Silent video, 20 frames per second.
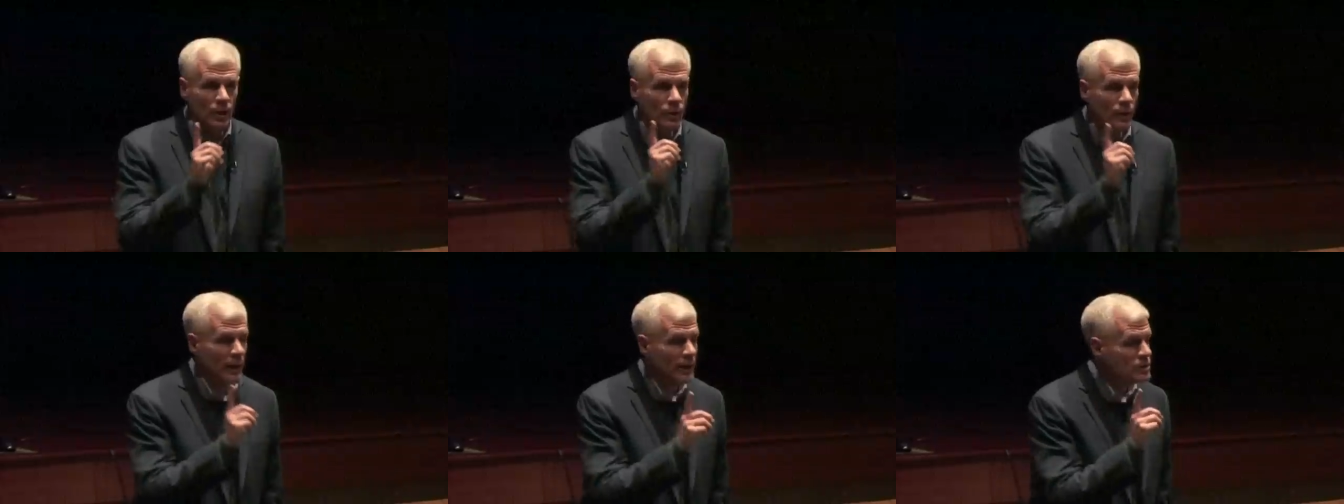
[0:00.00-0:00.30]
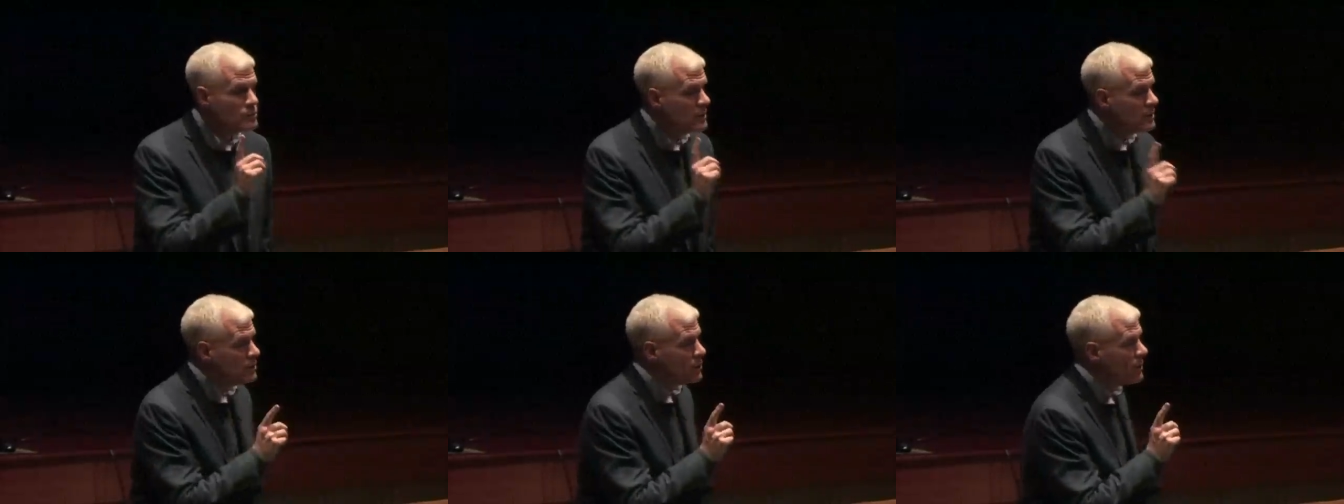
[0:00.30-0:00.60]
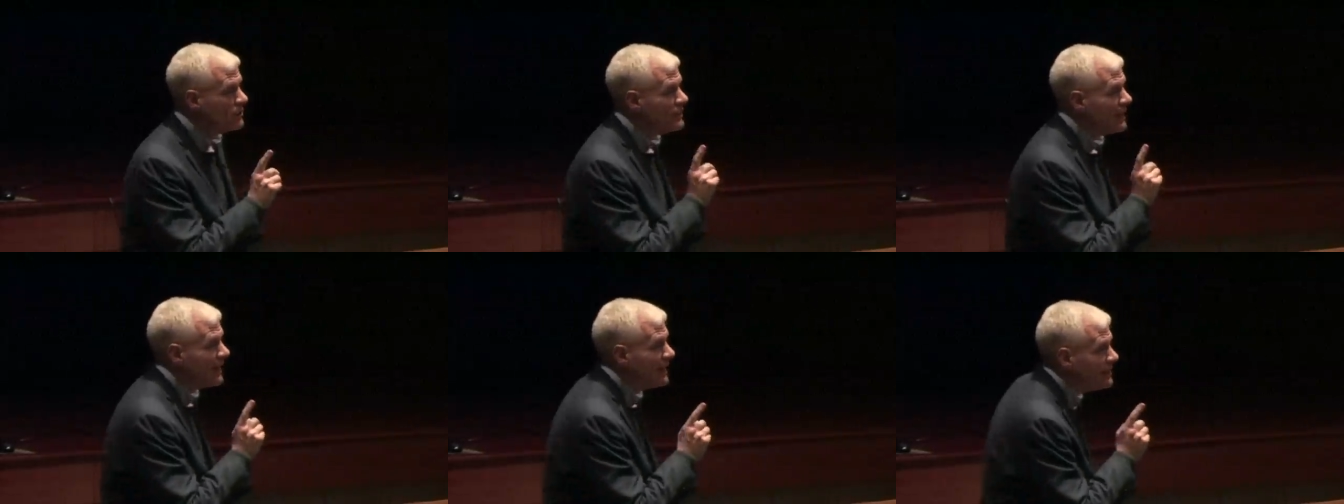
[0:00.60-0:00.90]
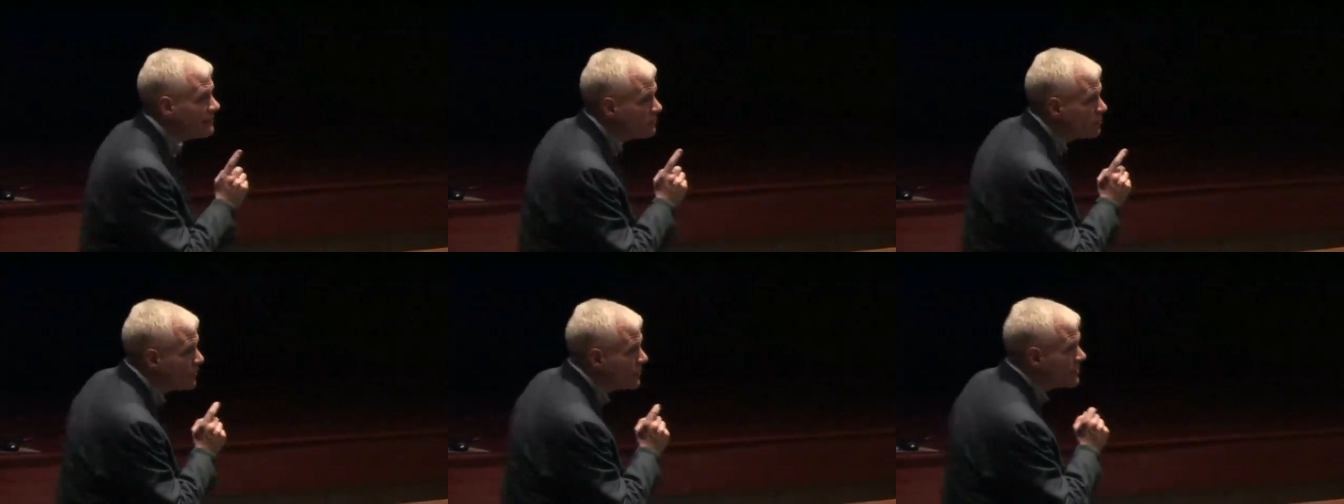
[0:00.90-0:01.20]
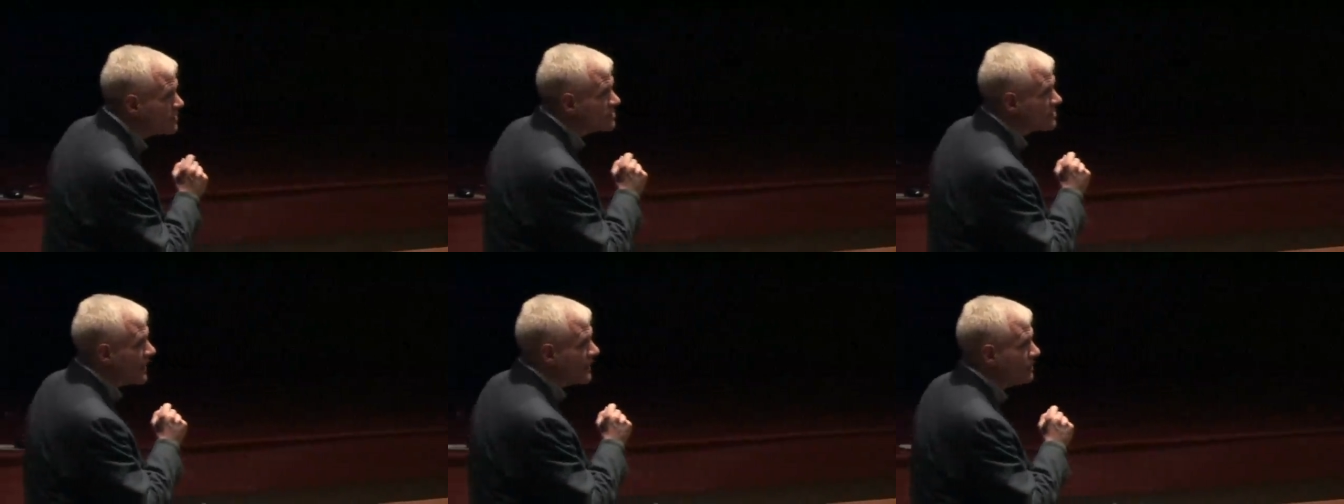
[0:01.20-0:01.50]
grade is what you know at the end of
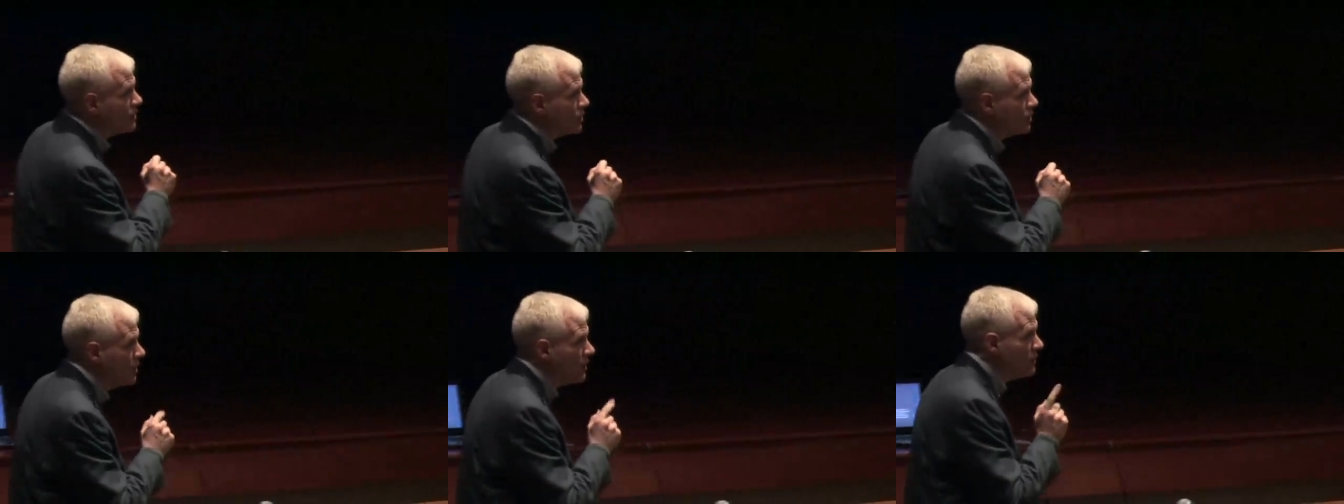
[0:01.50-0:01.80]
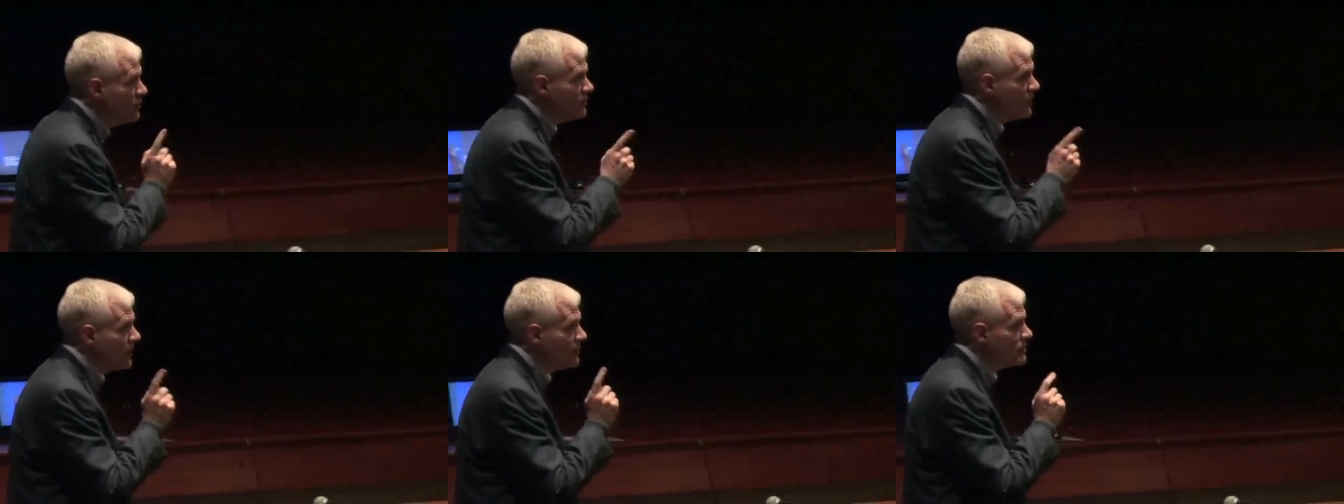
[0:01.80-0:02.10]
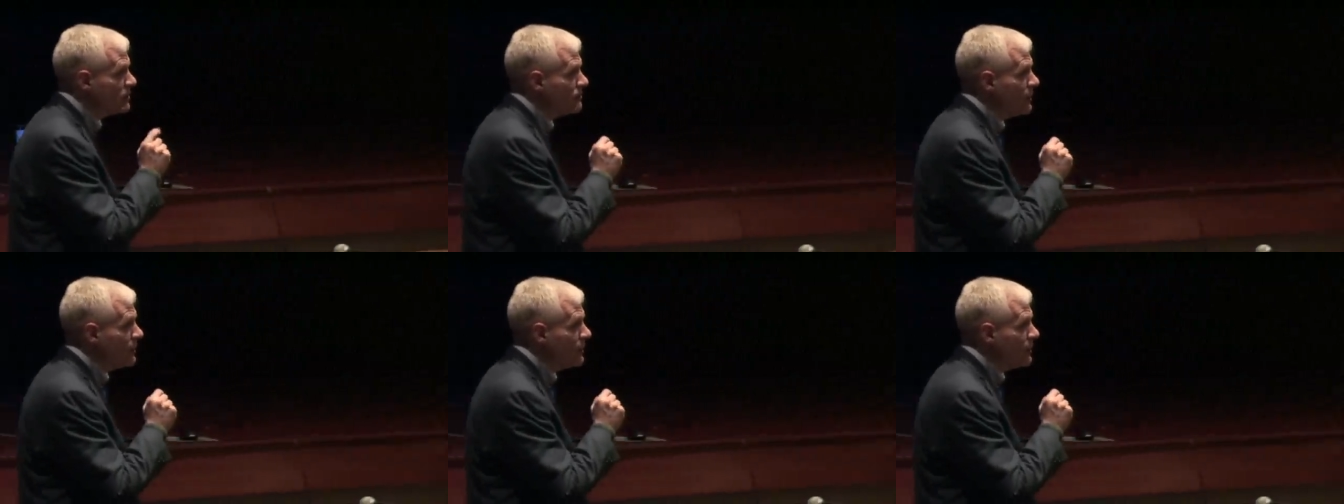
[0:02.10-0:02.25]
learning cycle, not the